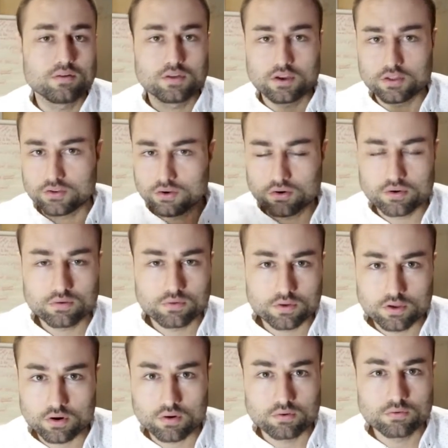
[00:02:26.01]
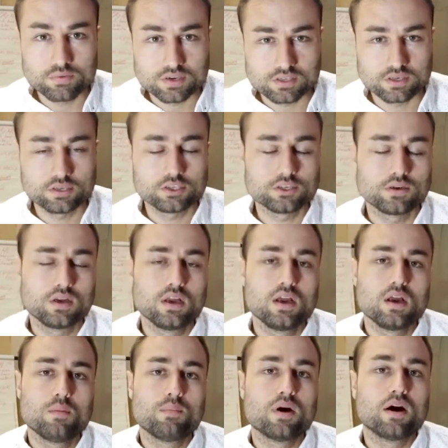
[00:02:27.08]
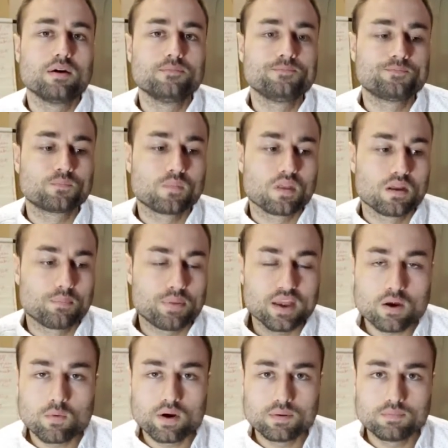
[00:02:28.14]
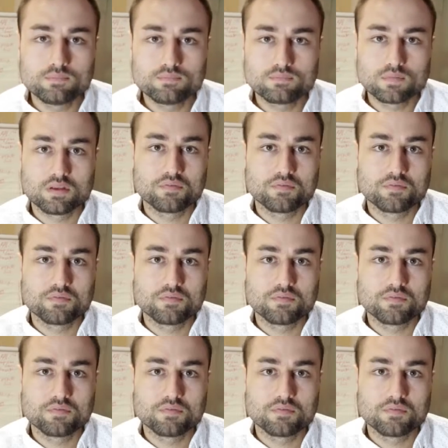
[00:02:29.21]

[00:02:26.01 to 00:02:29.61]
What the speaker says: You can do your own research, but pick one.